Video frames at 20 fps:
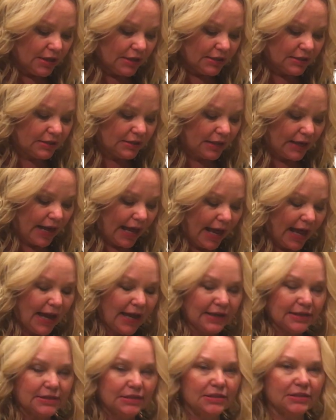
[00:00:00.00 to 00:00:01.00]
is gonna
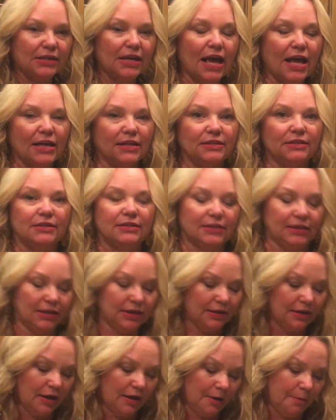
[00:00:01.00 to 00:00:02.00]
act as
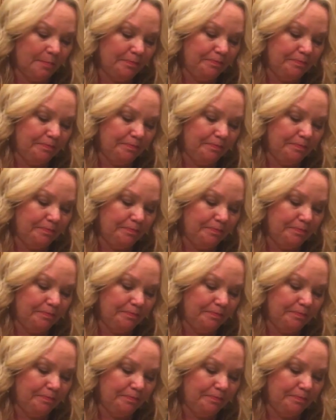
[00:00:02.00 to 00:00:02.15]
the